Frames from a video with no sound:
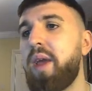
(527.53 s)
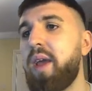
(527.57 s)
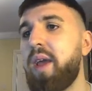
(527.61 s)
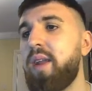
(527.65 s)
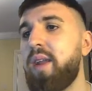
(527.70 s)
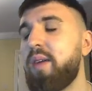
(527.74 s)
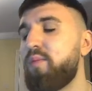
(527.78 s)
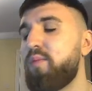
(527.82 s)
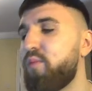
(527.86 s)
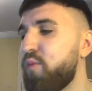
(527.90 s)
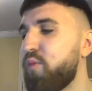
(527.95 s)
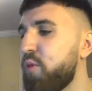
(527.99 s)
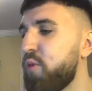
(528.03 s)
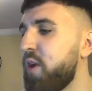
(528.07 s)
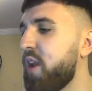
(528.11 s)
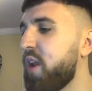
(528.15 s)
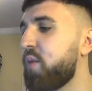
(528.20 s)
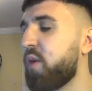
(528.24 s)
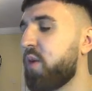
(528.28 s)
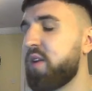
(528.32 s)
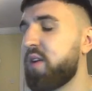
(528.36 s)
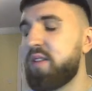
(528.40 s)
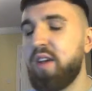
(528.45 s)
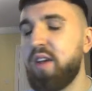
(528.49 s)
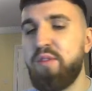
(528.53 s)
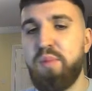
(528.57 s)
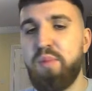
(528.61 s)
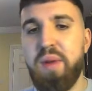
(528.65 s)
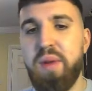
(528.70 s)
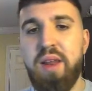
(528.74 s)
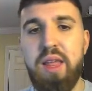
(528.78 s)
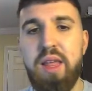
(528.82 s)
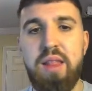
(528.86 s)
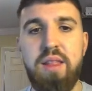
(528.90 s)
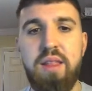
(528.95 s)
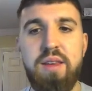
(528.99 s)
I really want to have Billing
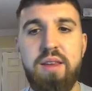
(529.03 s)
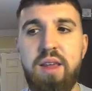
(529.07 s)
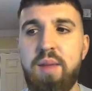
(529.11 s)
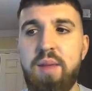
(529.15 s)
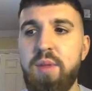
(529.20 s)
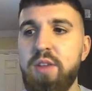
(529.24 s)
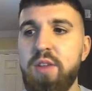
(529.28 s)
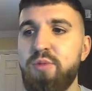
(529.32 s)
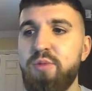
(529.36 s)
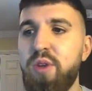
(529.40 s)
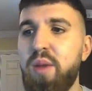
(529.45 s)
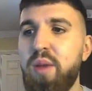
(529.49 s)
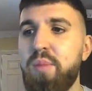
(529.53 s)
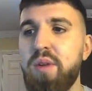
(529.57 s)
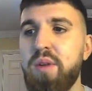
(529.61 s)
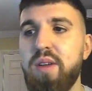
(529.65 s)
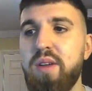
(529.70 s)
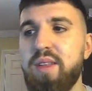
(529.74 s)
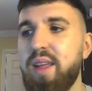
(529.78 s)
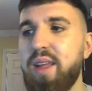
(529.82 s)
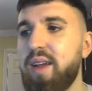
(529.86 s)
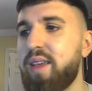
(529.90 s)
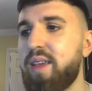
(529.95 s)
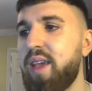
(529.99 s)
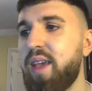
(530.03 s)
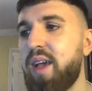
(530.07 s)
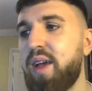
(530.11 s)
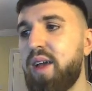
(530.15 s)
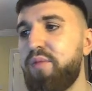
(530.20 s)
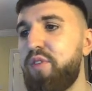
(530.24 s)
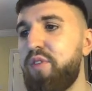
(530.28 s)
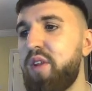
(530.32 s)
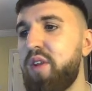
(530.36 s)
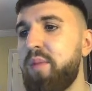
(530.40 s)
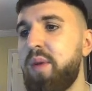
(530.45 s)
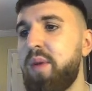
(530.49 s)
in the team this week, but I can't fit
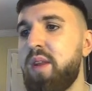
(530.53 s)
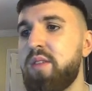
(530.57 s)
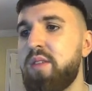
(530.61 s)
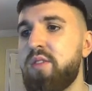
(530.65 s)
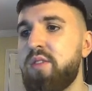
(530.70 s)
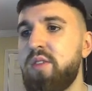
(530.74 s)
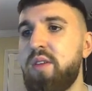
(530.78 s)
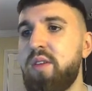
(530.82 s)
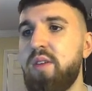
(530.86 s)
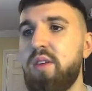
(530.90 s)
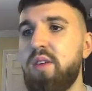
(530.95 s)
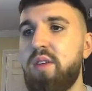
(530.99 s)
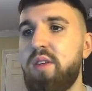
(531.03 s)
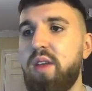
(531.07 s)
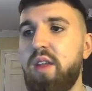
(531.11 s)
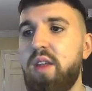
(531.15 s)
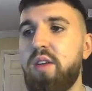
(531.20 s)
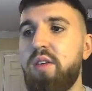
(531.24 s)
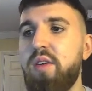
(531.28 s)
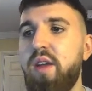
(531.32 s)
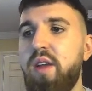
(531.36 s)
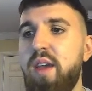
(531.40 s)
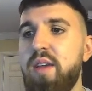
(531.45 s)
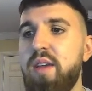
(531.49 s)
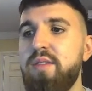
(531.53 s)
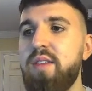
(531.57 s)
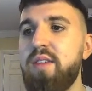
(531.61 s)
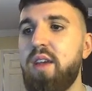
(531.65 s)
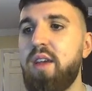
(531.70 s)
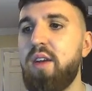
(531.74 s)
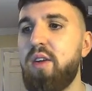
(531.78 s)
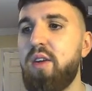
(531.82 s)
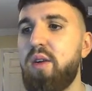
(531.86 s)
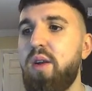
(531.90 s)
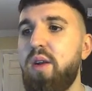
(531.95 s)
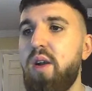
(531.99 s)
him in. It's only either Eze
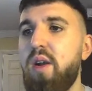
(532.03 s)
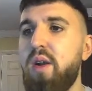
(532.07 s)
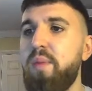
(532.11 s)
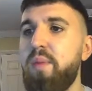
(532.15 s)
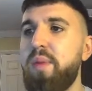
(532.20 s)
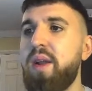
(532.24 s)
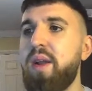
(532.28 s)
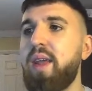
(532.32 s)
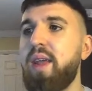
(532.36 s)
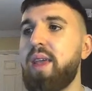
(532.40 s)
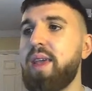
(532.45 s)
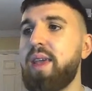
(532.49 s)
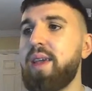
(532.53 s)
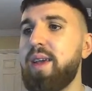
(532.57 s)
or Billing.